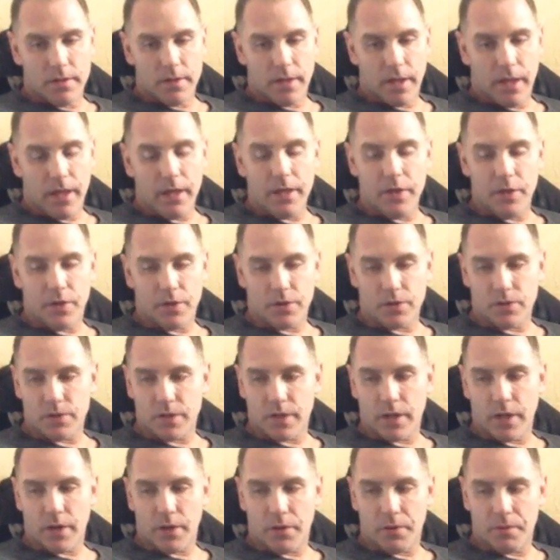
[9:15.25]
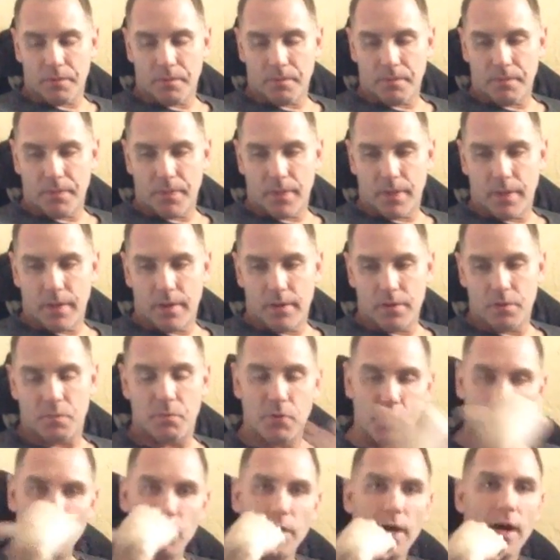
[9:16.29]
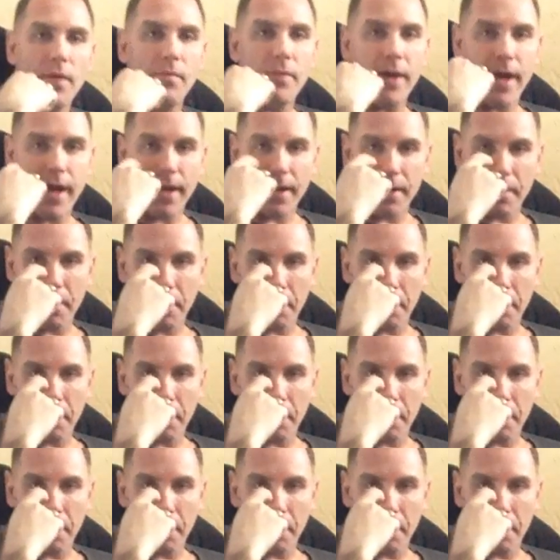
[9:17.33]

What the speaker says: 8 years ago, a pool out back,